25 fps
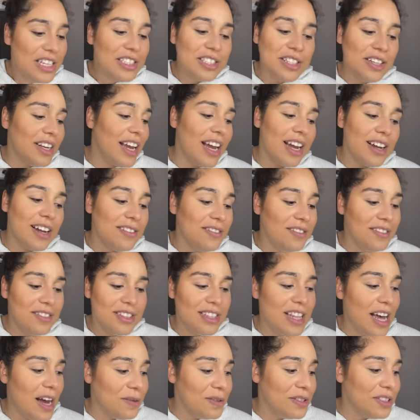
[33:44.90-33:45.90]
So yeah,
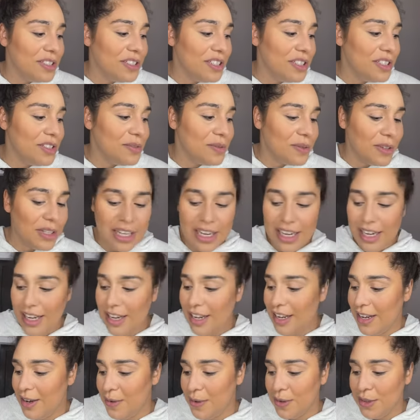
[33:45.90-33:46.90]
that was just really
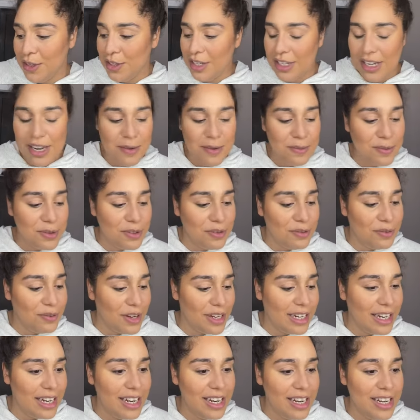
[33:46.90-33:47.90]
it was it was
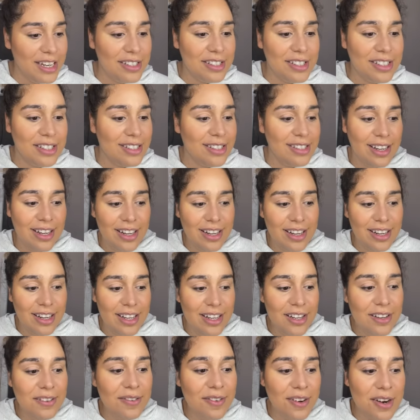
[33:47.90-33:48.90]
funny. He's
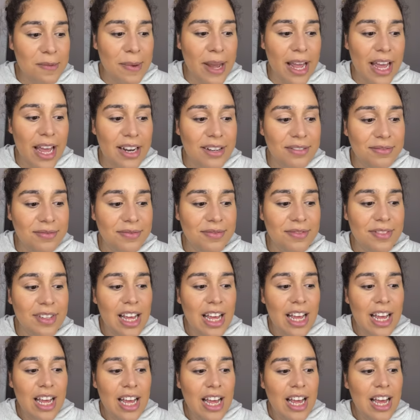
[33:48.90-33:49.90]
funny man.
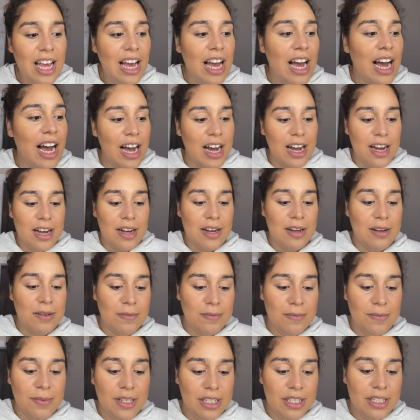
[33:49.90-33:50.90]

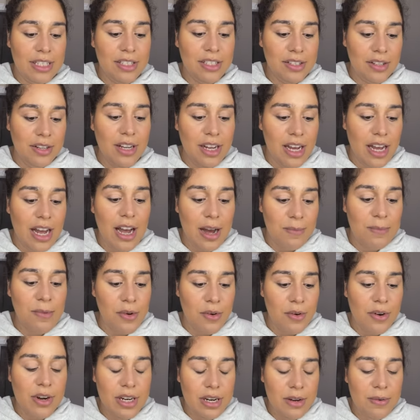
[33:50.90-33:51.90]
Um, so yeah,
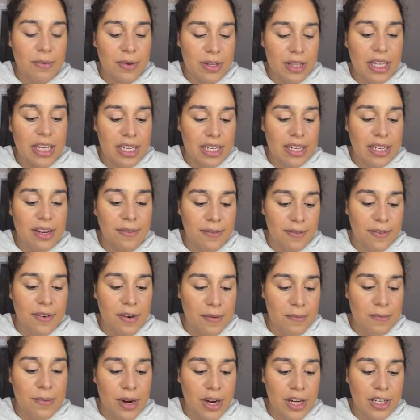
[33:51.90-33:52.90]
I'm going in with a
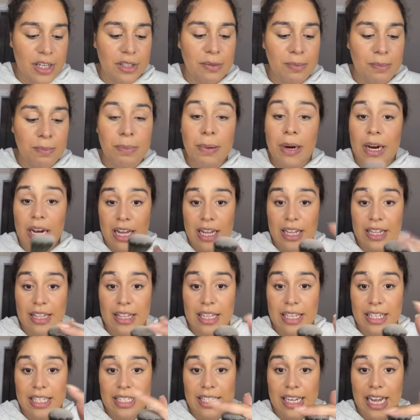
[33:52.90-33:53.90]
different brush,
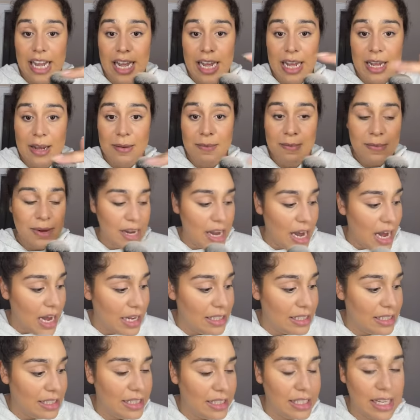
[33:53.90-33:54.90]
but the same
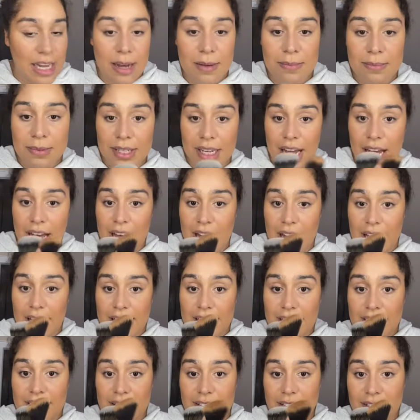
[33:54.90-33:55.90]
concept
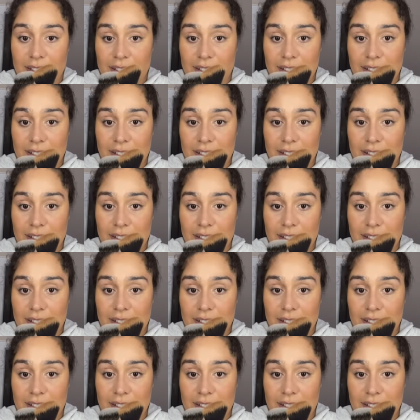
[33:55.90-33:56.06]
as